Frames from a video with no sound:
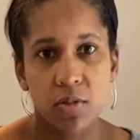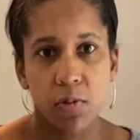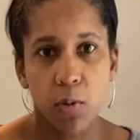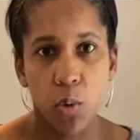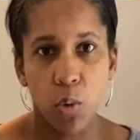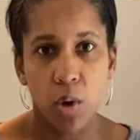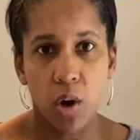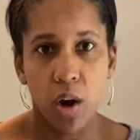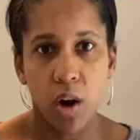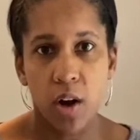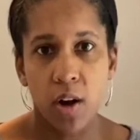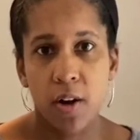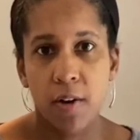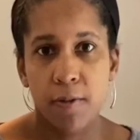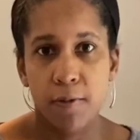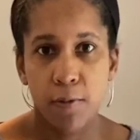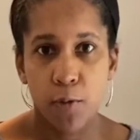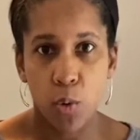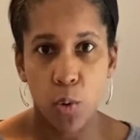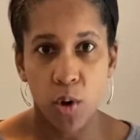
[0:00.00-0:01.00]
for
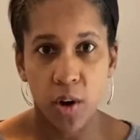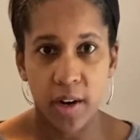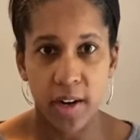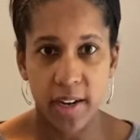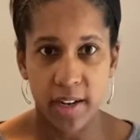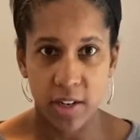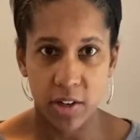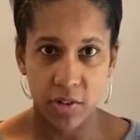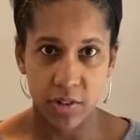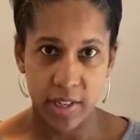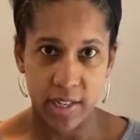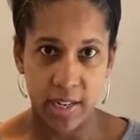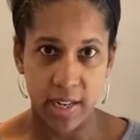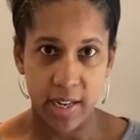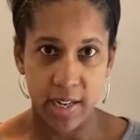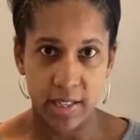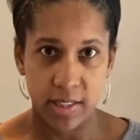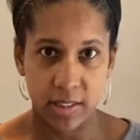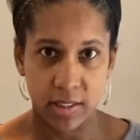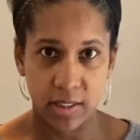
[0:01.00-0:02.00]
4
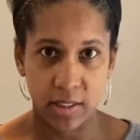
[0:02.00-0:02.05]
ingredients.